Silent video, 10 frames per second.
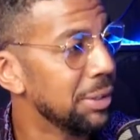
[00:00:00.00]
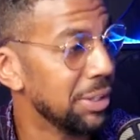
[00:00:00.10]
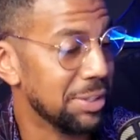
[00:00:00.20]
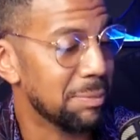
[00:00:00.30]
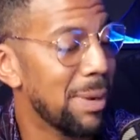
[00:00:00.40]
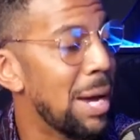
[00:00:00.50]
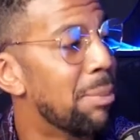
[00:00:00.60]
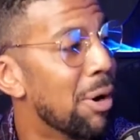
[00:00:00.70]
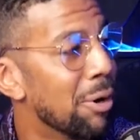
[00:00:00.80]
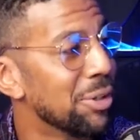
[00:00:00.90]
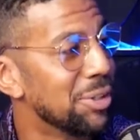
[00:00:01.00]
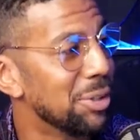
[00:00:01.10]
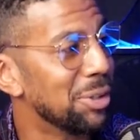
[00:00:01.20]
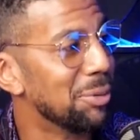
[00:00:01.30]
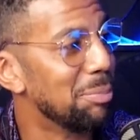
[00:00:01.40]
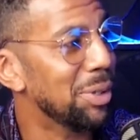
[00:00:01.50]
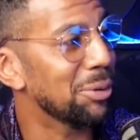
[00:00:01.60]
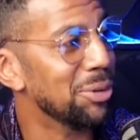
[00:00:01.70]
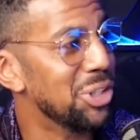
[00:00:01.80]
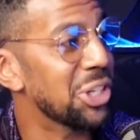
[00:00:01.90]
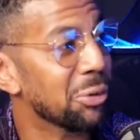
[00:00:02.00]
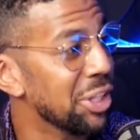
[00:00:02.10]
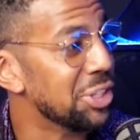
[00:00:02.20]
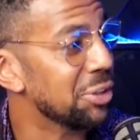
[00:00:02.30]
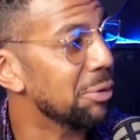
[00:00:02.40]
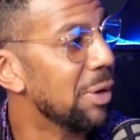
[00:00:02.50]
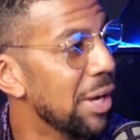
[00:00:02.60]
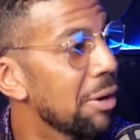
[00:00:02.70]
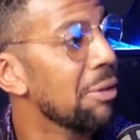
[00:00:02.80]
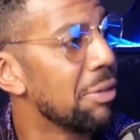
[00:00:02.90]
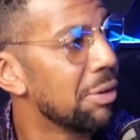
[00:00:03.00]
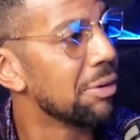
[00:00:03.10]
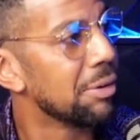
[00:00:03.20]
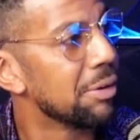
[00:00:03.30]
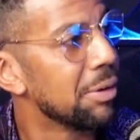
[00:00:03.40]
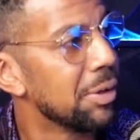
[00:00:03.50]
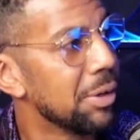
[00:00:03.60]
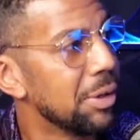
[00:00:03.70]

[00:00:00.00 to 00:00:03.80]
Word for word: is my part to build generational health. Mm-hmm.